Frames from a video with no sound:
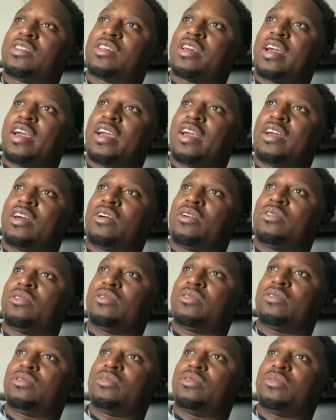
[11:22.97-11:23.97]
chain
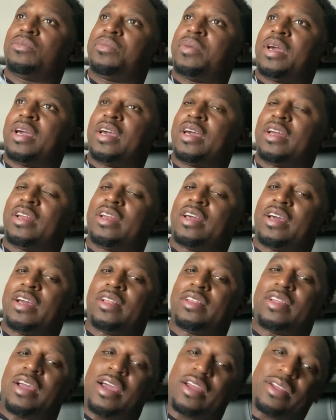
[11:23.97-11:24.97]
goes through, man,
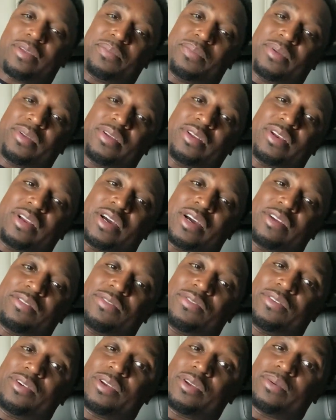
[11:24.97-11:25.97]
that could be a lot of
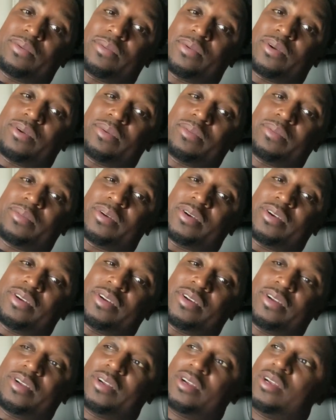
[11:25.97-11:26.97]
freaking work, bro.
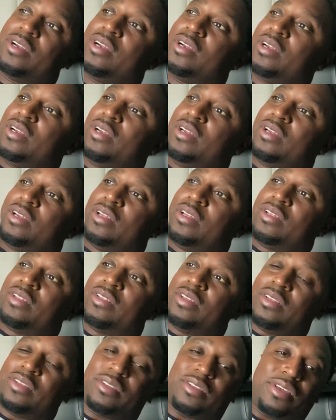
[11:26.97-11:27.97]

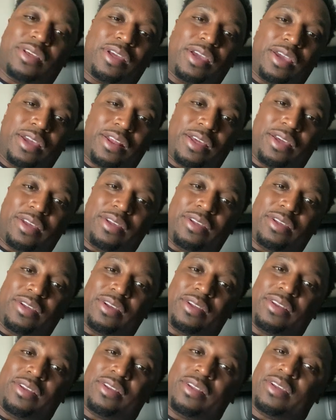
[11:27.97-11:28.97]
It's a headache.
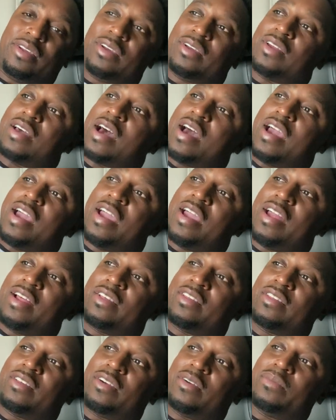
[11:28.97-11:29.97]
And then I had
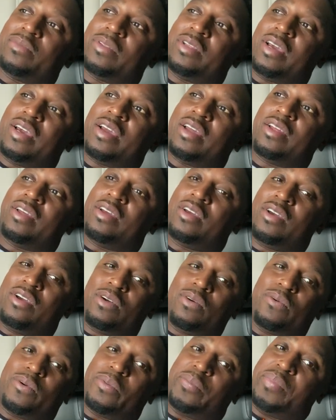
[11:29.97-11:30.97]
some that
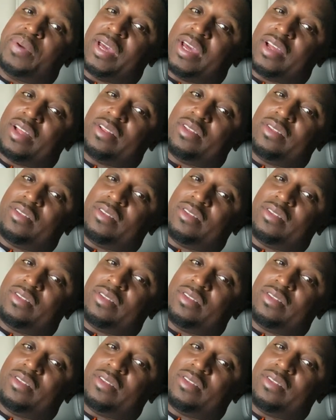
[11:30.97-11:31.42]
were bent.